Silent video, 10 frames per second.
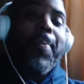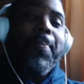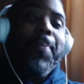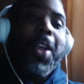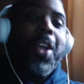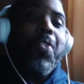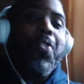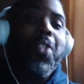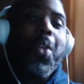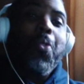
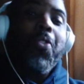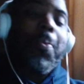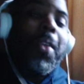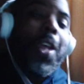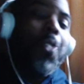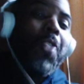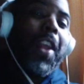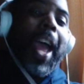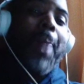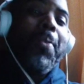because there was something else
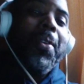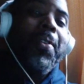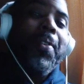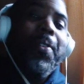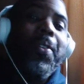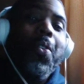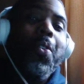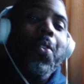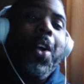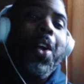that happened
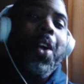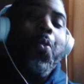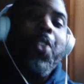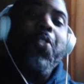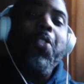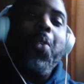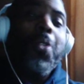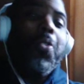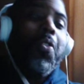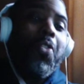recently
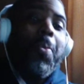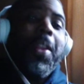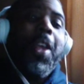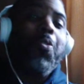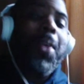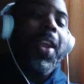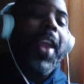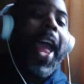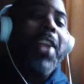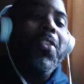with something else being
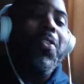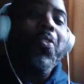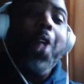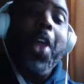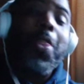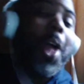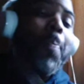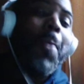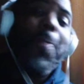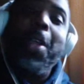hacked. So I
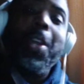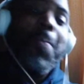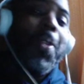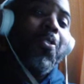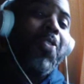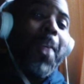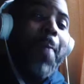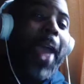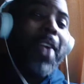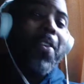thought maybe it could have been the same
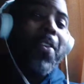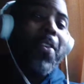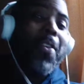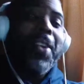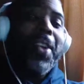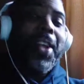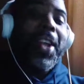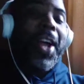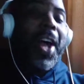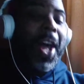hacker.
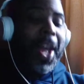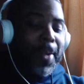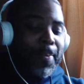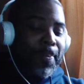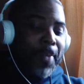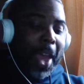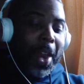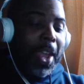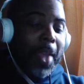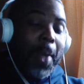
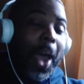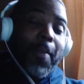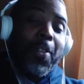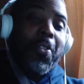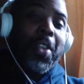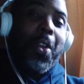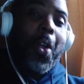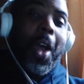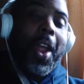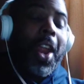But obviously no.
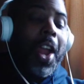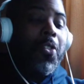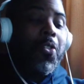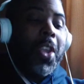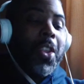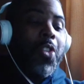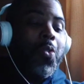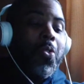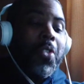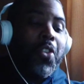I just think that this was
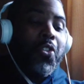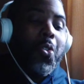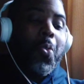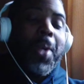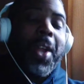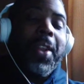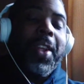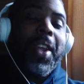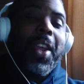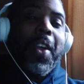an issue, but
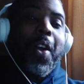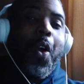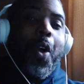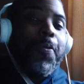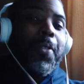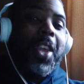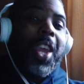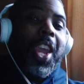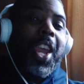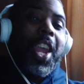
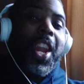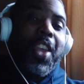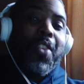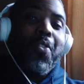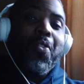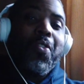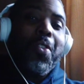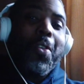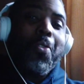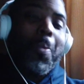hopefully it is
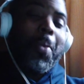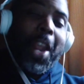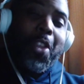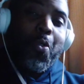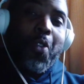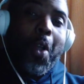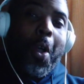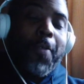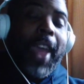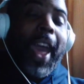something that is
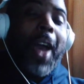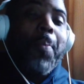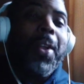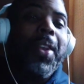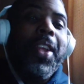resolved now. But